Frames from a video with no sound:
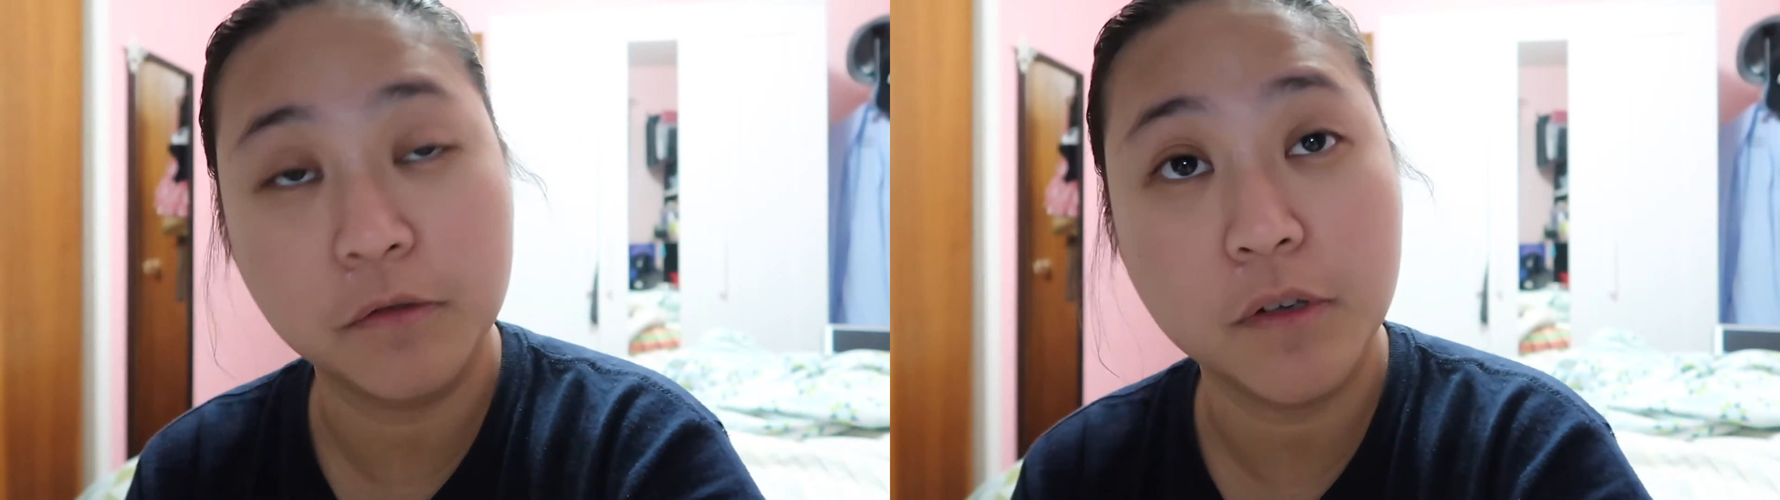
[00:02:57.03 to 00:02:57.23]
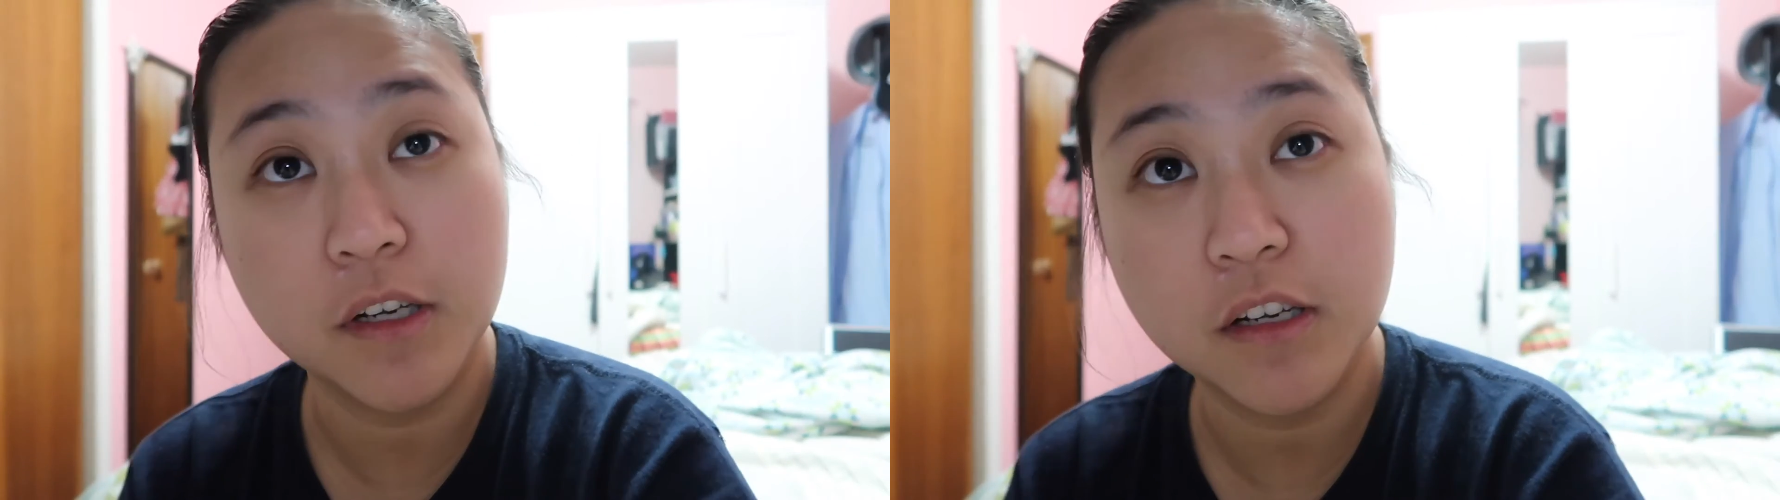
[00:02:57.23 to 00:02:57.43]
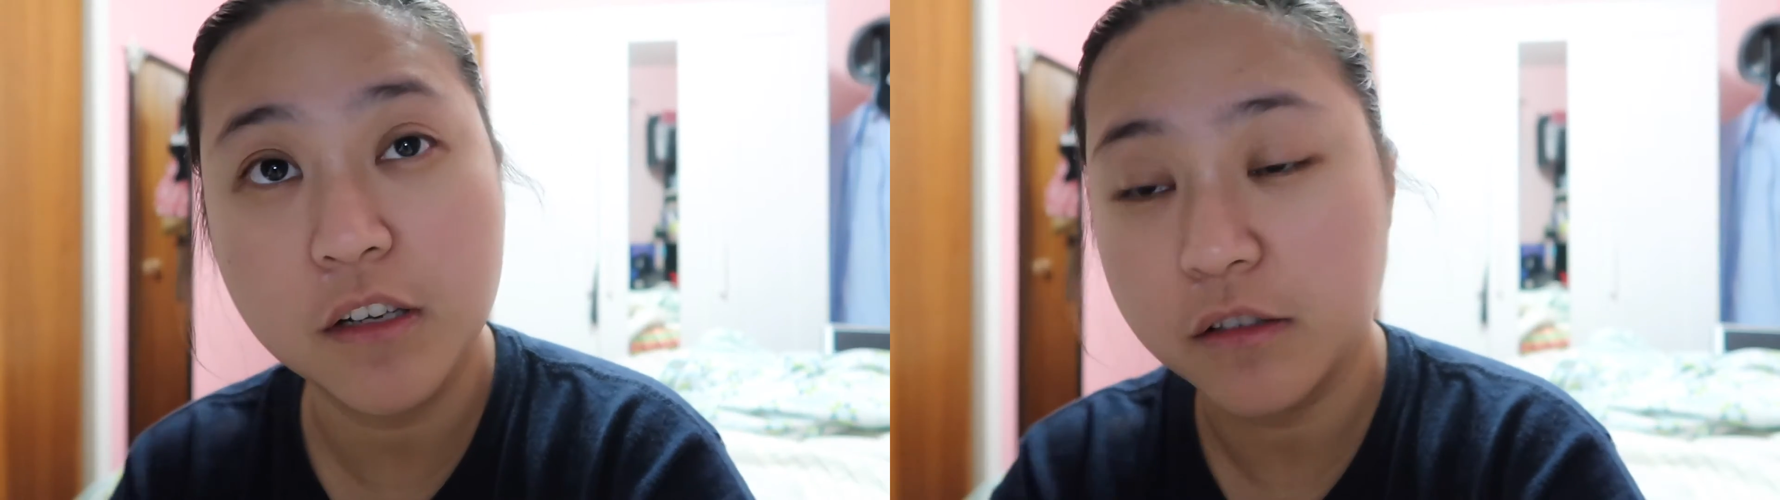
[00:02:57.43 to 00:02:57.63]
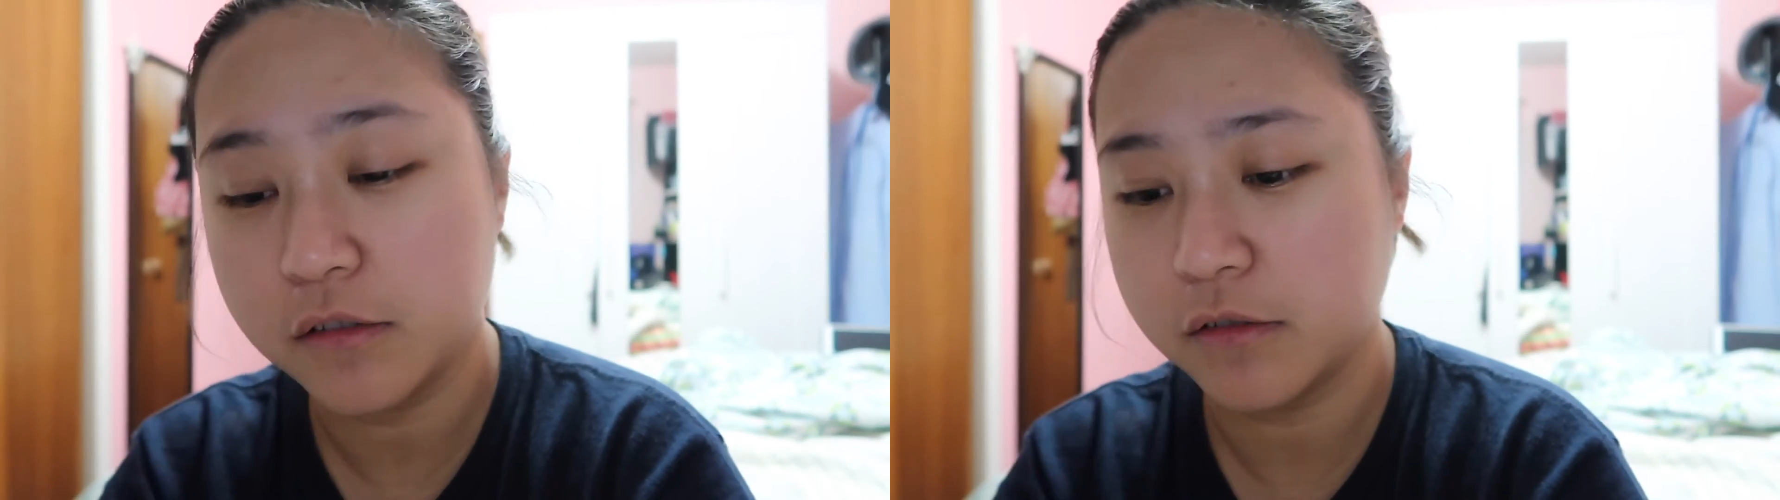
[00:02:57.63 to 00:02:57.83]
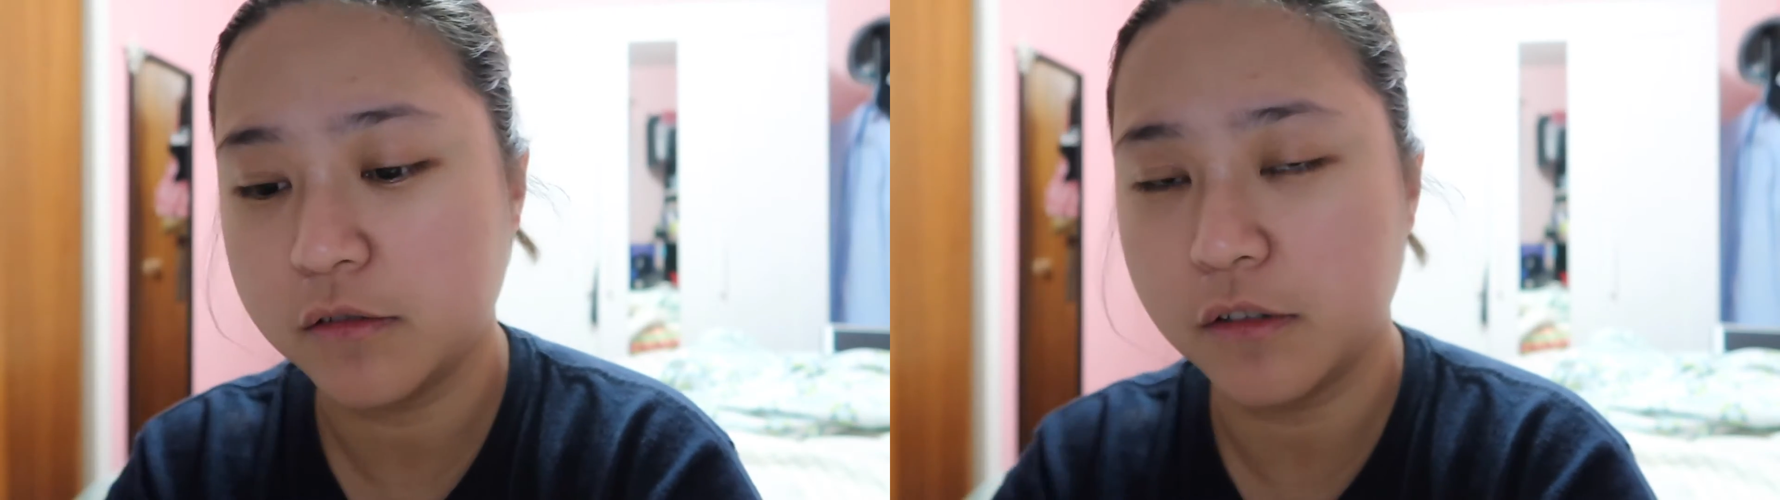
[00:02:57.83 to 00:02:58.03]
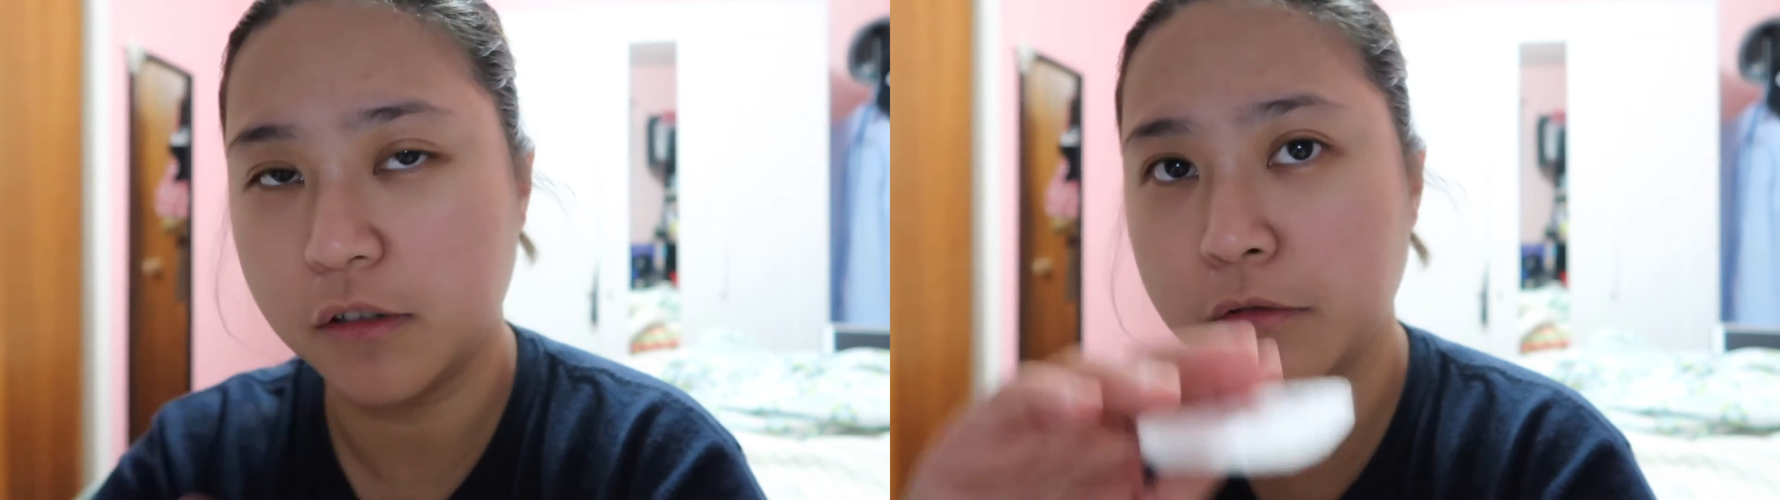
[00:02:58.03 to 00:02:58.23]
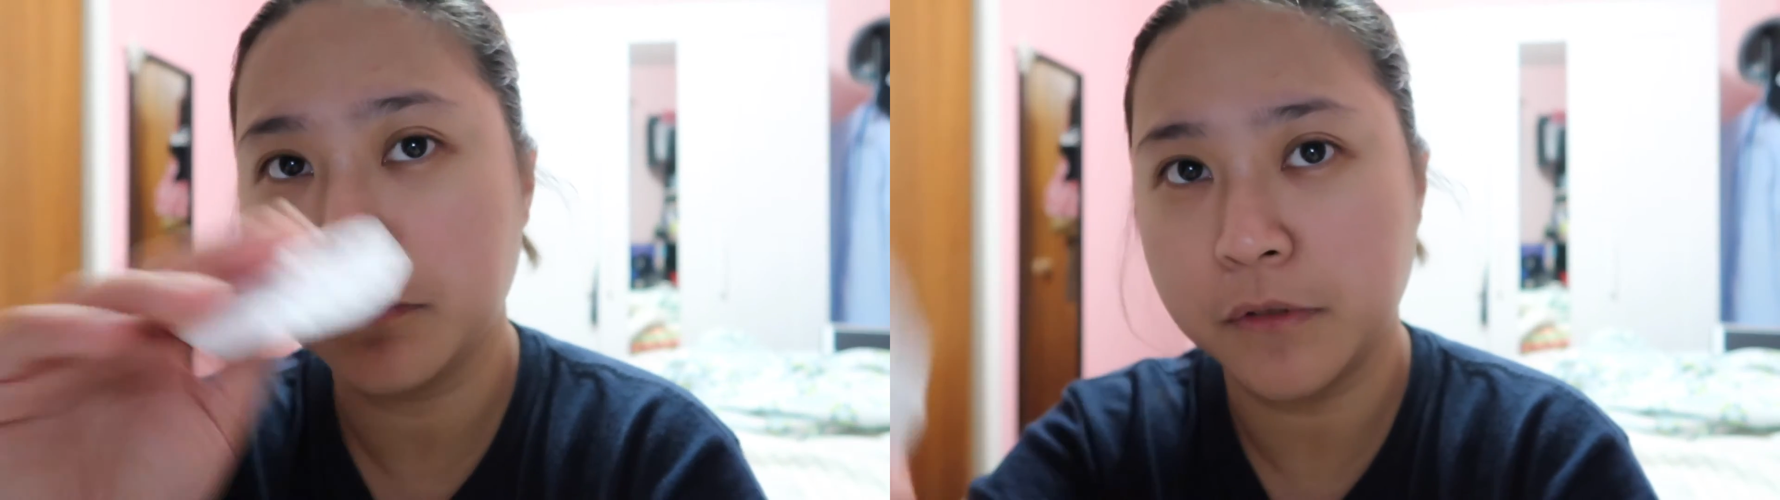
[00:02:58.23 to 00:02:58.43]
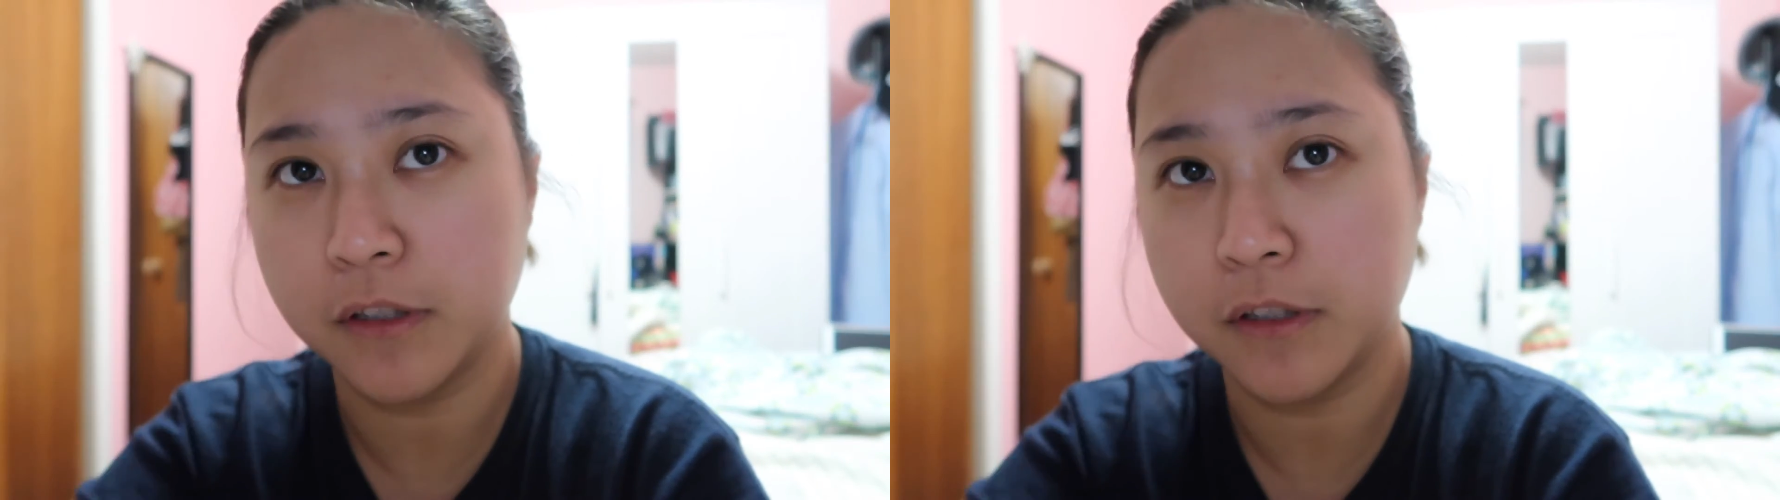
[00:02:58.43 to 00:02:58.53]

3 of